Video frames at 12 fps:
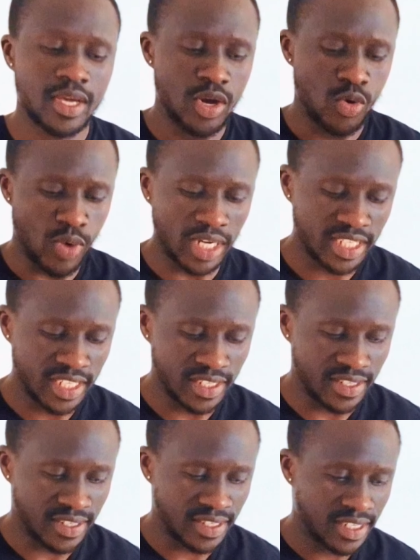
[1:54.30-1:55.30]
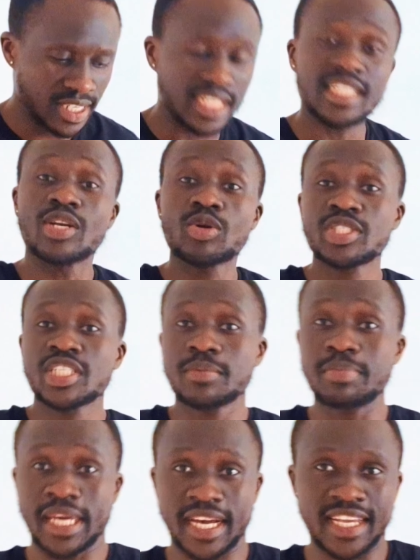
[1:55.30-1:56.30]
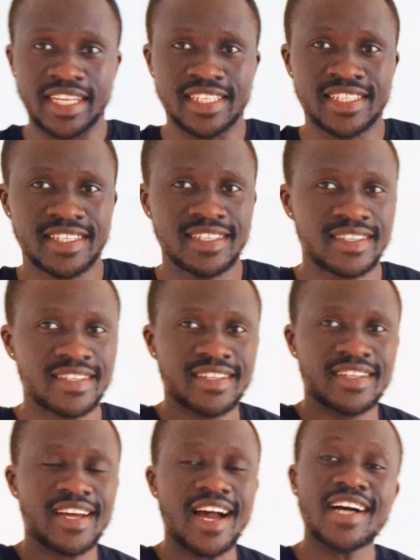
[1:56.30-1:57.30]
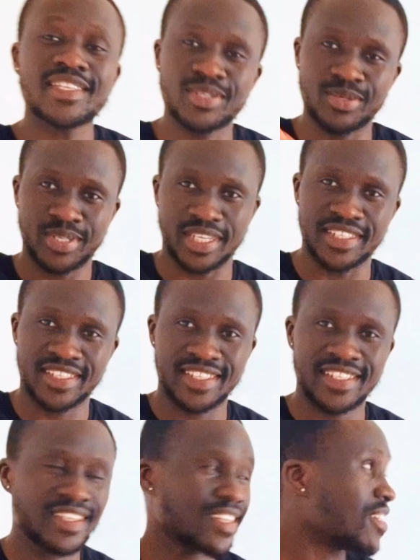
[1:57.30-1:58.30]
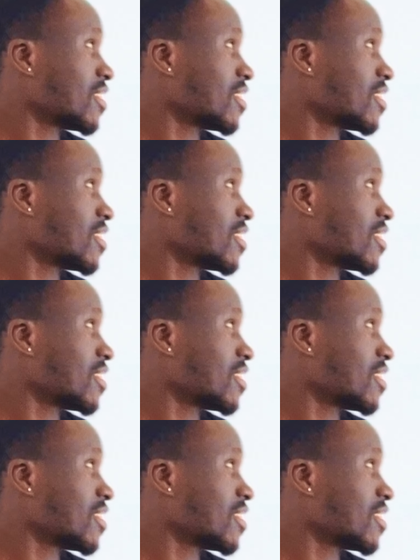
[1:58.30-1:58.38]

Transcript: What is the logic behind? As you can see,